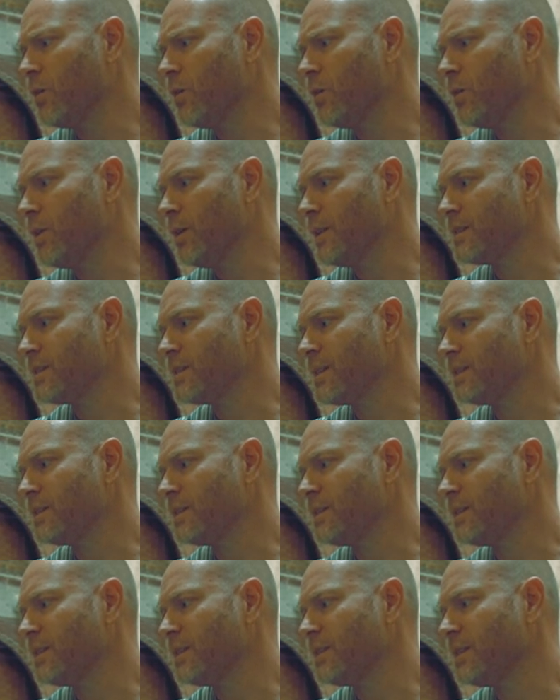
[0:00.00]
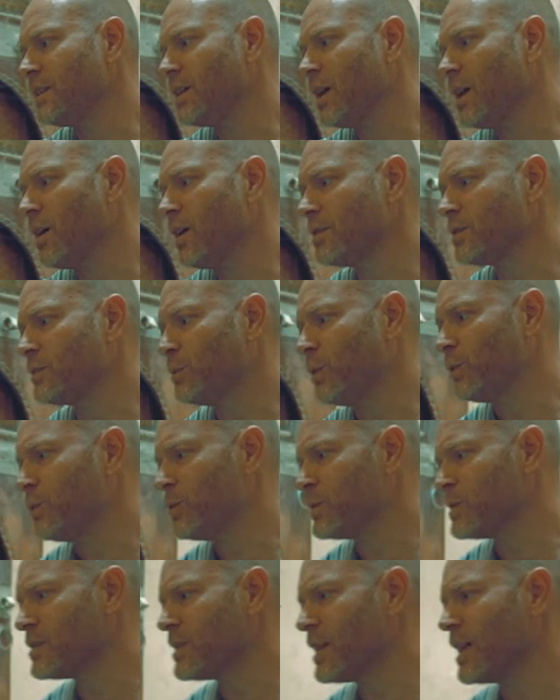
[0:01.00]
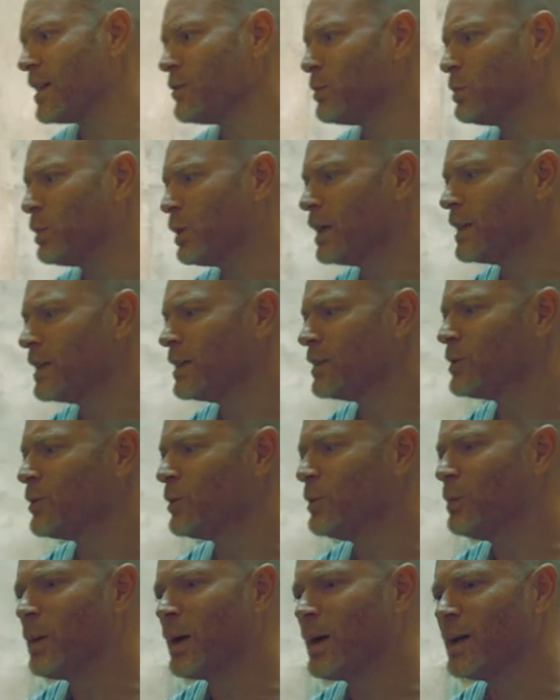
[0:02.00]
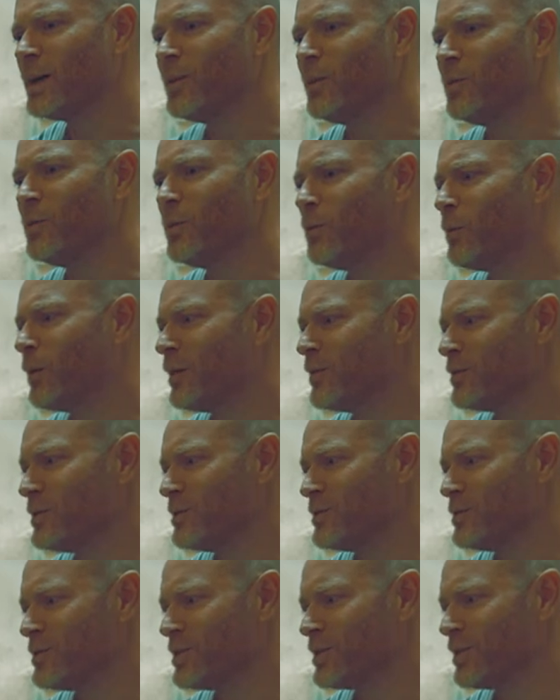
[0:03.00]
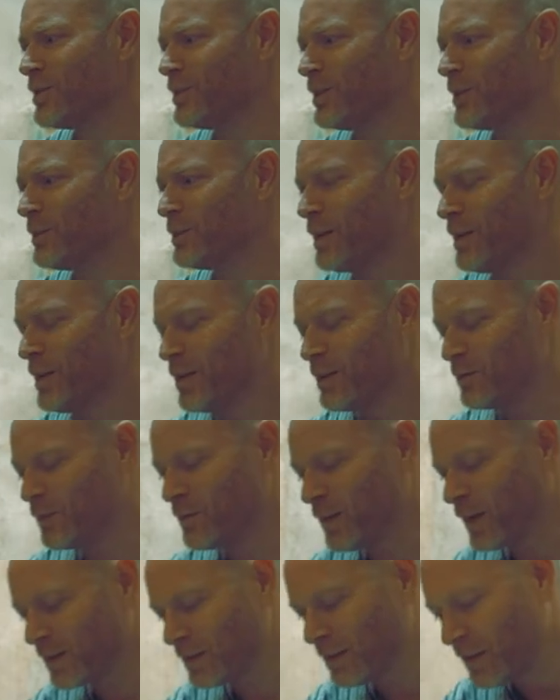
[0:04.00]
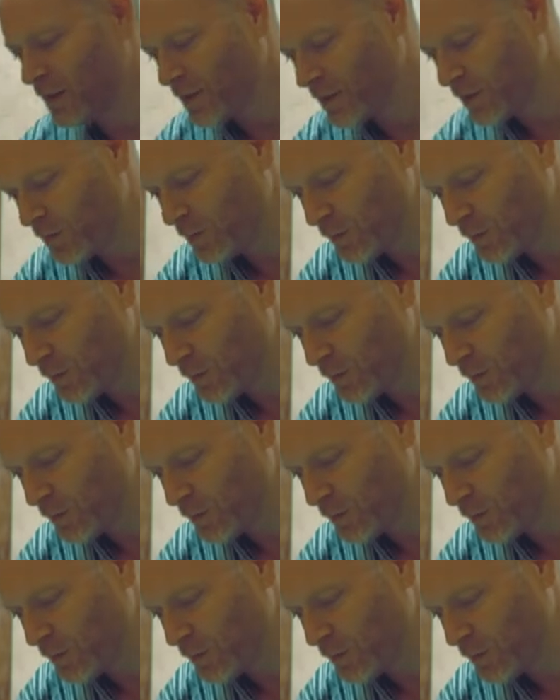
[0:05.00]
necessity to ask models to have break or pay them or wait for them to turn up. In fact, the